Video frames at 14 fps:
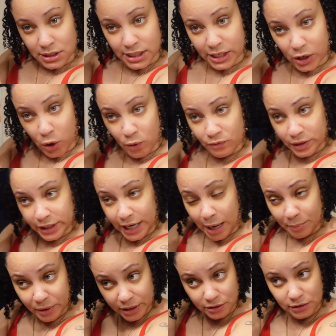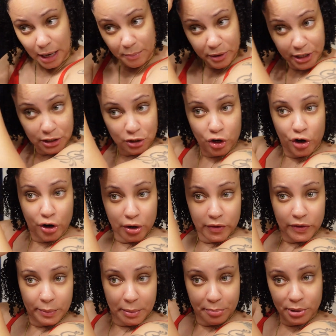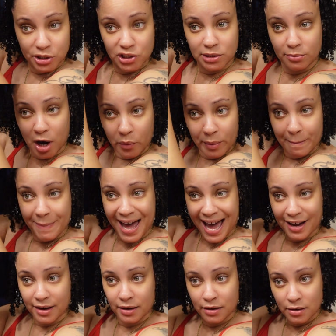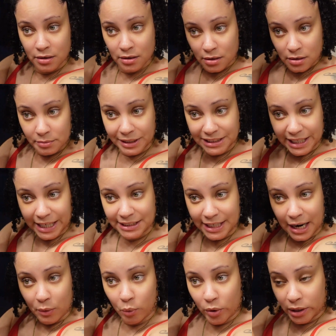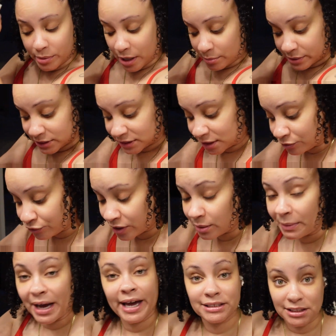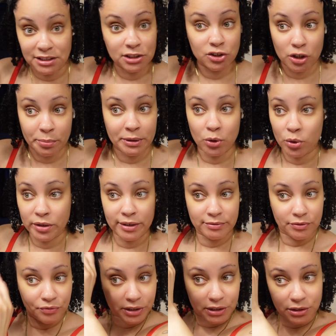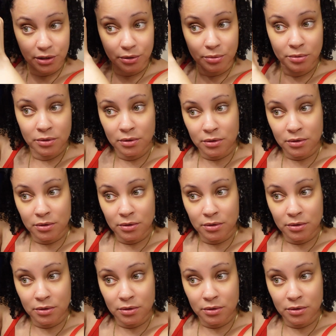And hopefully I'm gonna curl them and push them going back. Because like I said, I want to be able to see the front of my head since it took me long enough to freaking do.